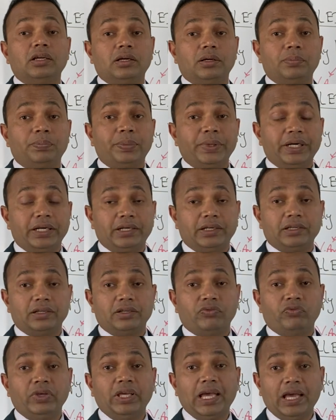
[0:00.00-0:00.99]
but
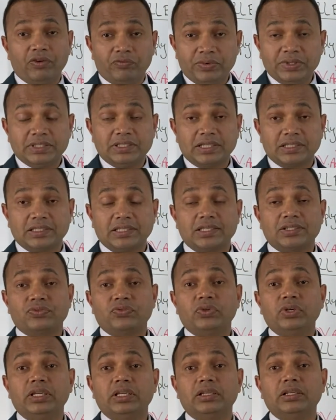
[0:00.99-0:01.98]
we have been
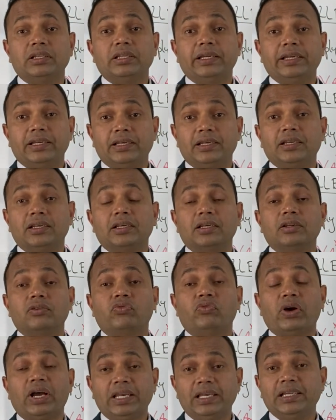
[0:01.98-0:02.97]
successful in
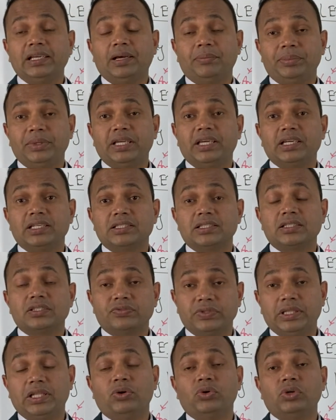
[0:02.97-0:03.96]
filing applications
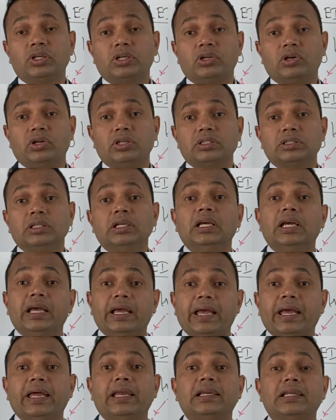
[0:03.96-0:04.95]
without a CoS
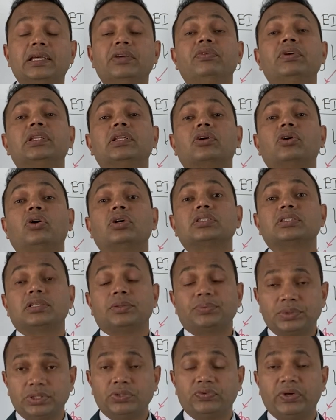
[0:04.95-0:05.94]
and giving the CoS
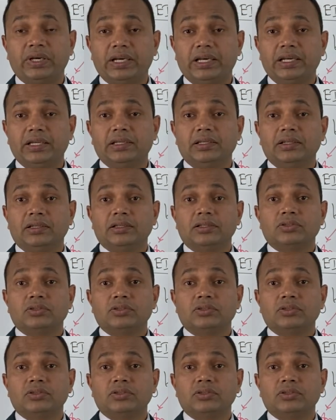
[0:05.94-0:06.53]
subsequently.